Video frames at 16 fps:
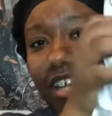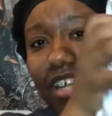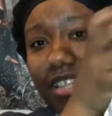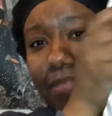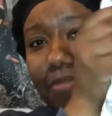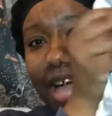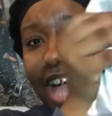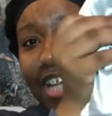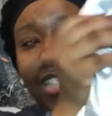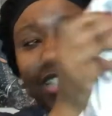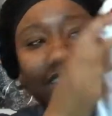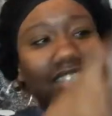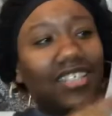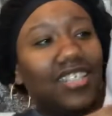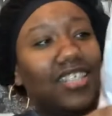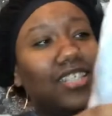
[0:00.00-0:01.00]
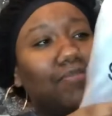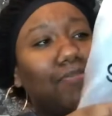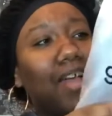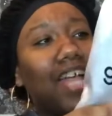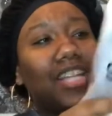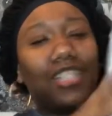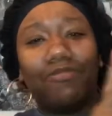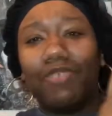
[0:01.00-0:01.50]
the packaging that's in this
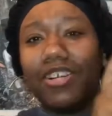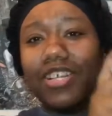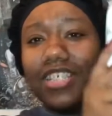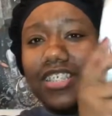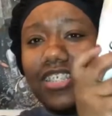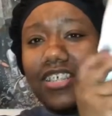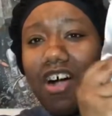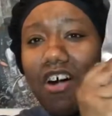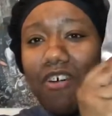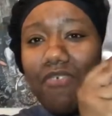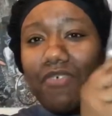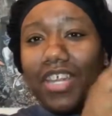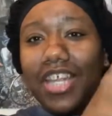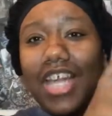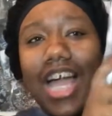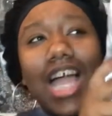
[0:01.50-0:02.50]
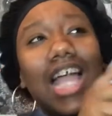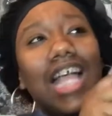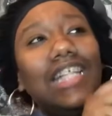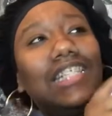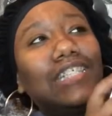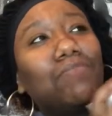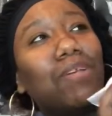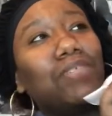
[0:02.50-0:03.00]
bag. It's very soft and it, it
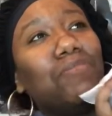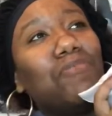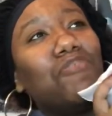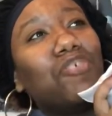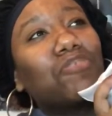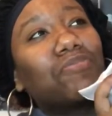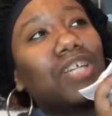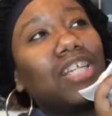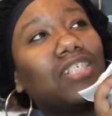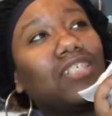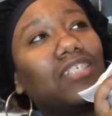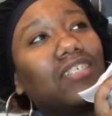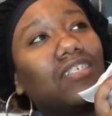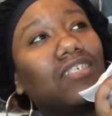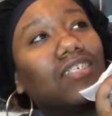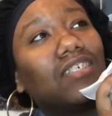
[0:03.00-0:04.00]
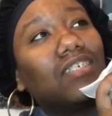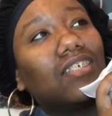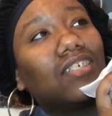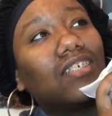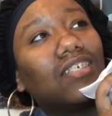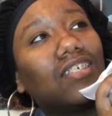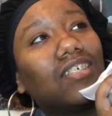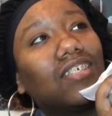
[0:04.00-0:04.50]
just makes me feel rich.
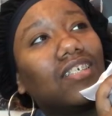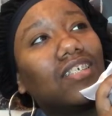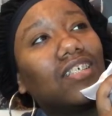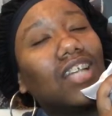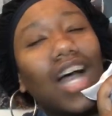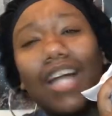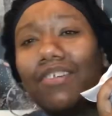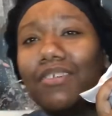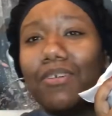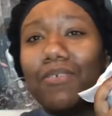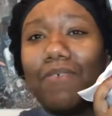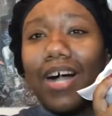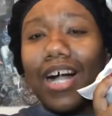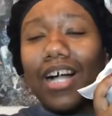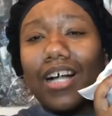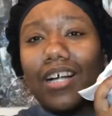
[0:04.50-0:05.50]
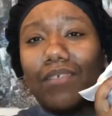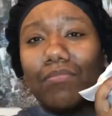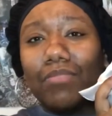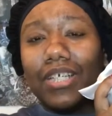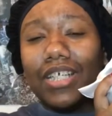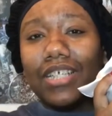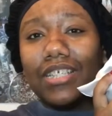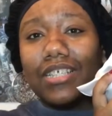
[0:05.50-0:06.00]
I don't know why,
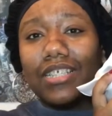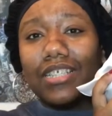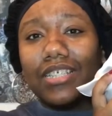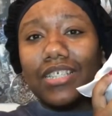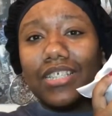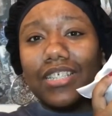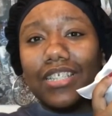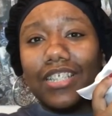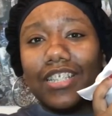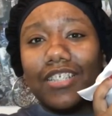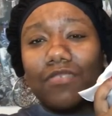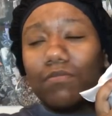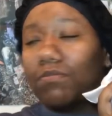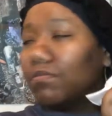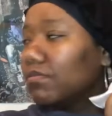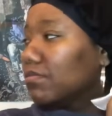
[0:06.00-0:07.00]
but. $3. Let me stop.